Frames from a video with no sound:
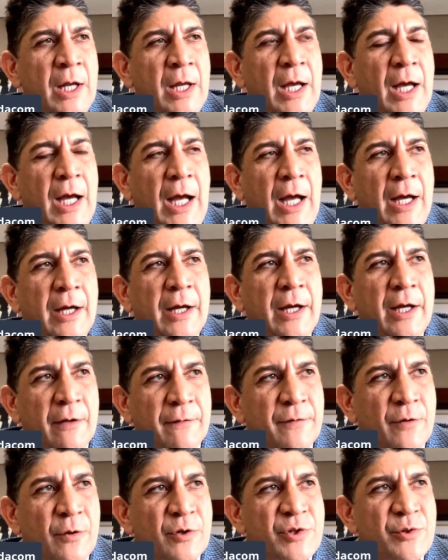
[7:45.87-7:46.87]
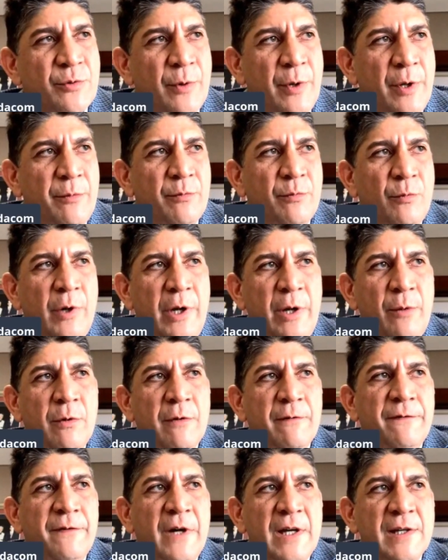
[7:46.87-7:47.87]
And of course, we were
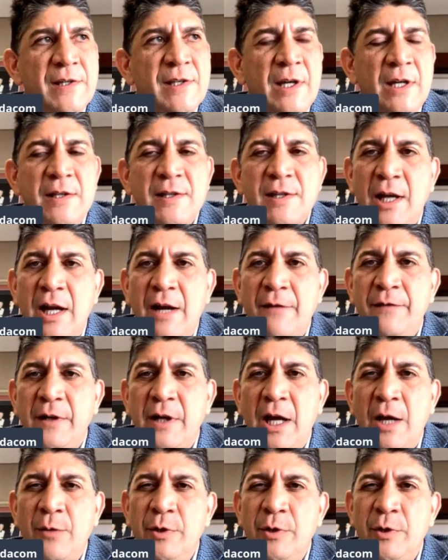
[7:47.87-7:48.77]
first in South Africa.